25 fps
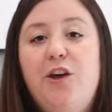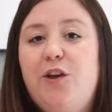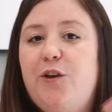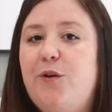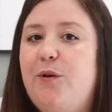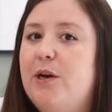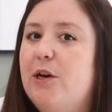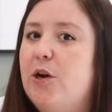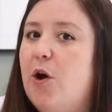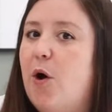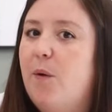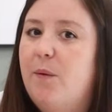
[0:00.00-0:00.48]
You
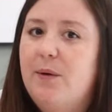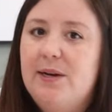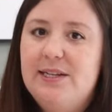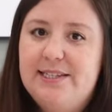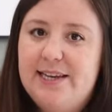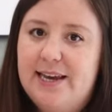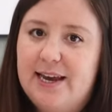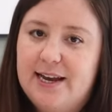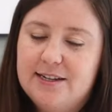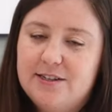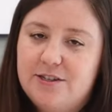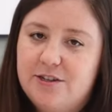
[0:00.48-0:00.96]
can always
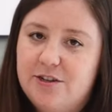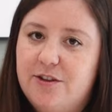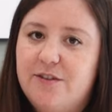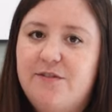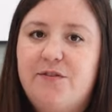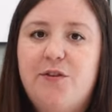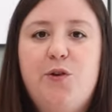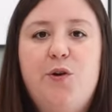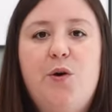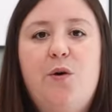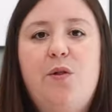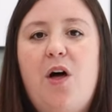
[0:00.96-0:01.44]
cancel
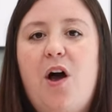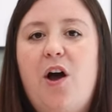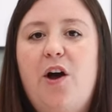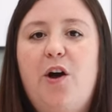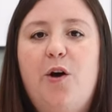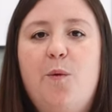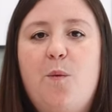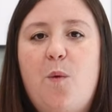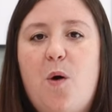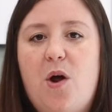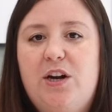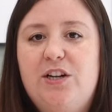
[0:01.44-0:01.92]
if you no
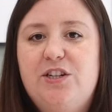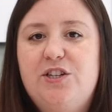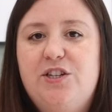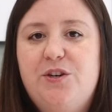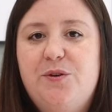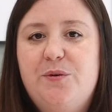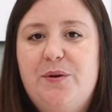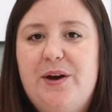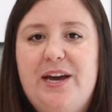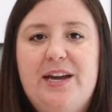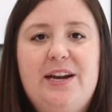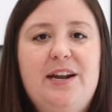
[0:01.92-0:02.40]
longer want to
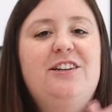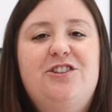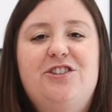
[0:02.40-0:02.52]
do it.